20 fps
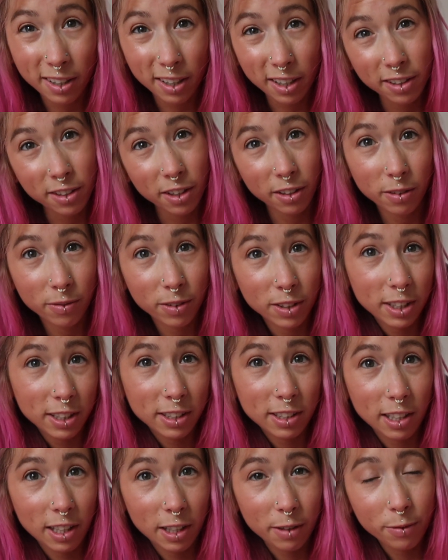Like I don't even need
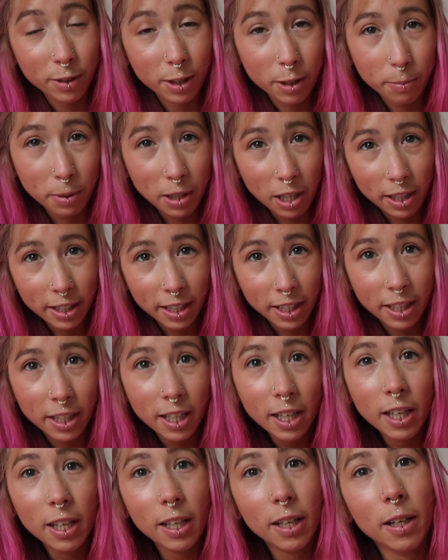to like reapply it.
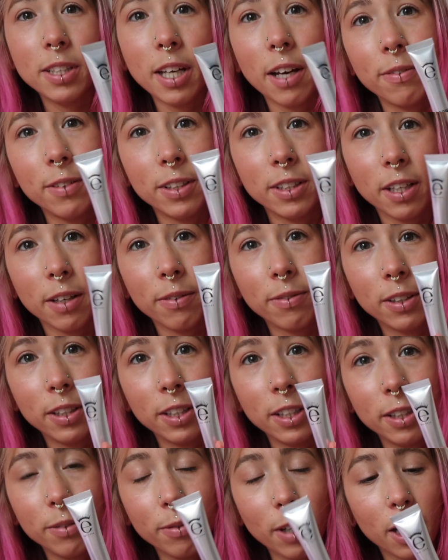
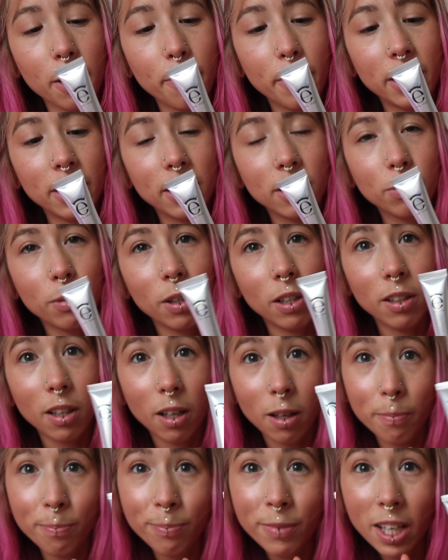Definitely recommend this one.
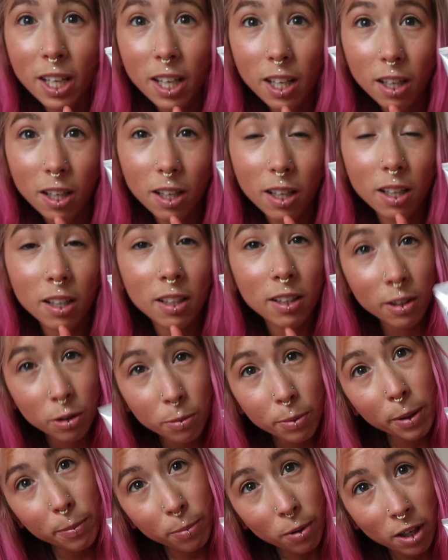A little
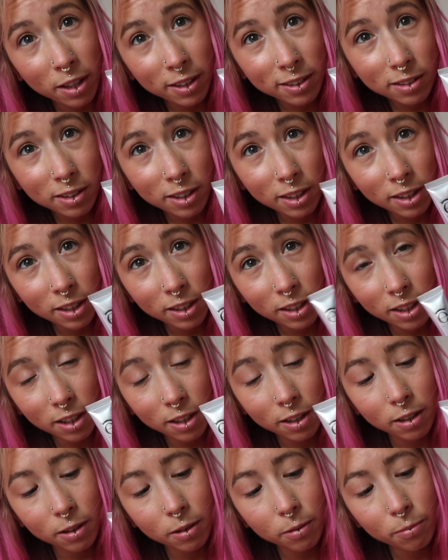bit pricey.
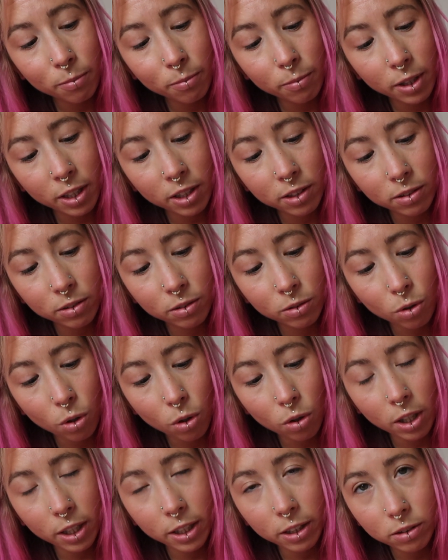It's
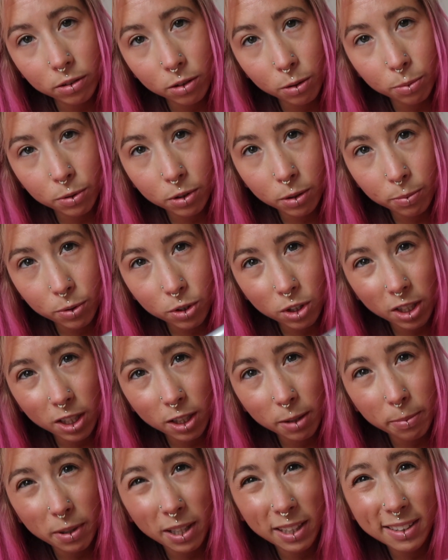not like super
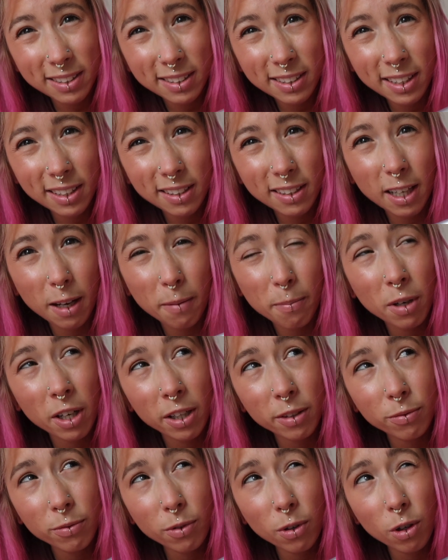cheap. I did get
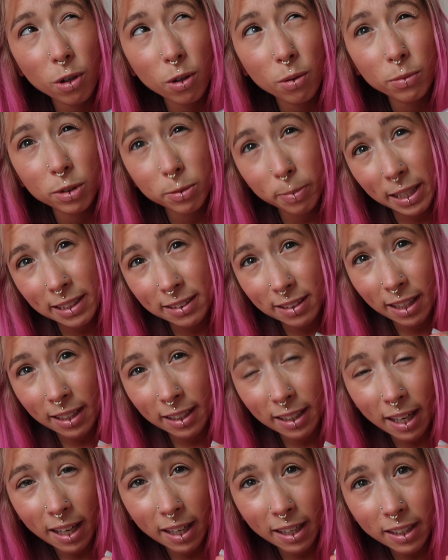mine from Space
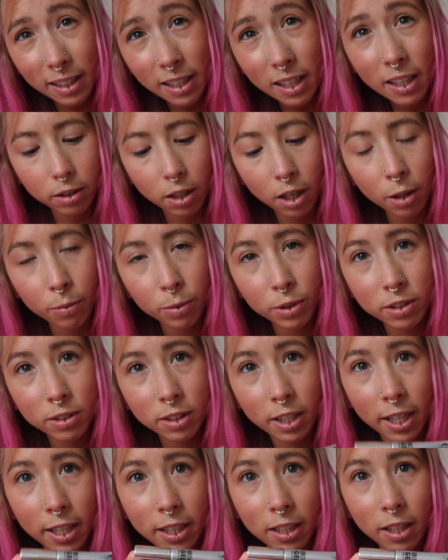NK. I would
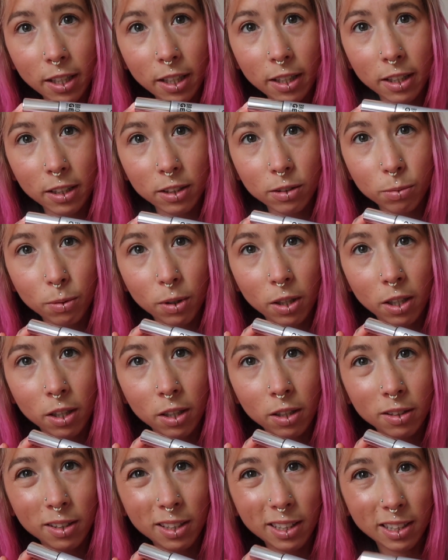say like this
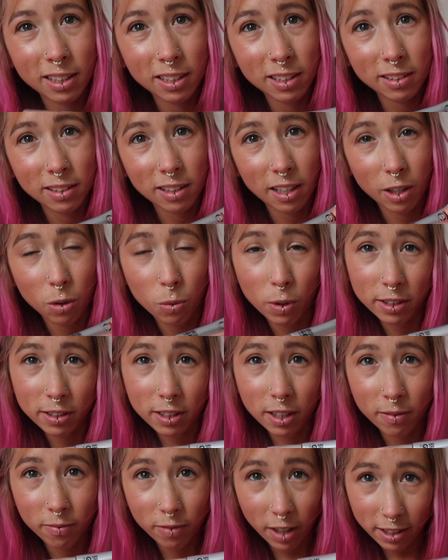one is like one
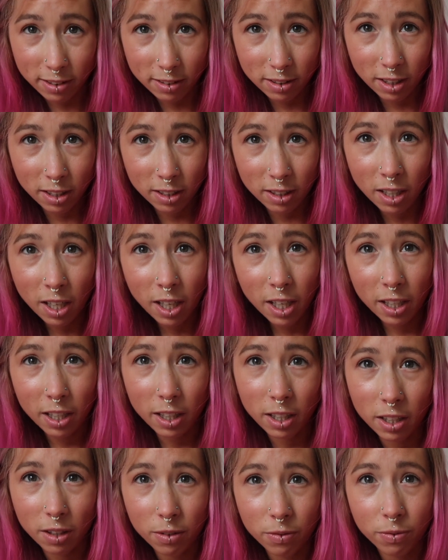to invest in
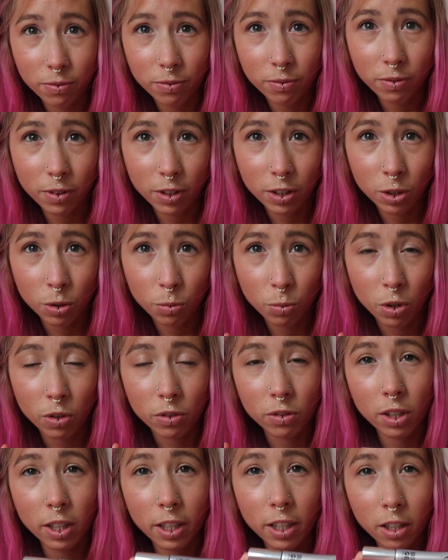if you
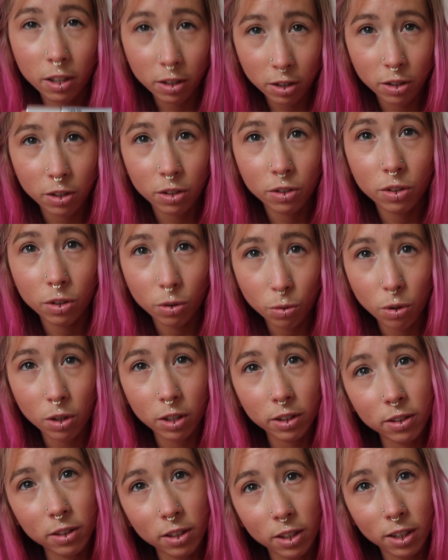want like a good
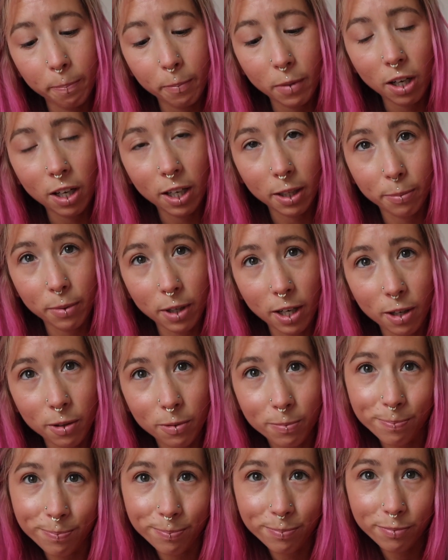quality
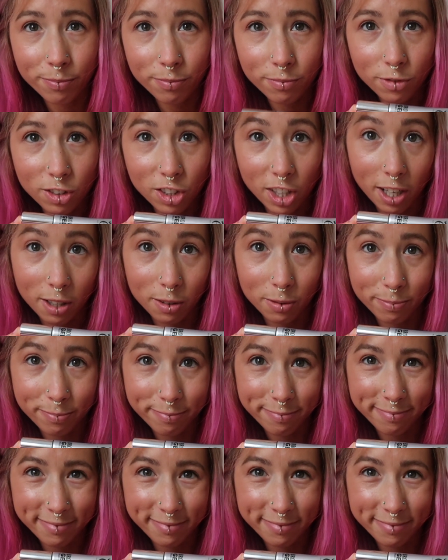eyebrow gel.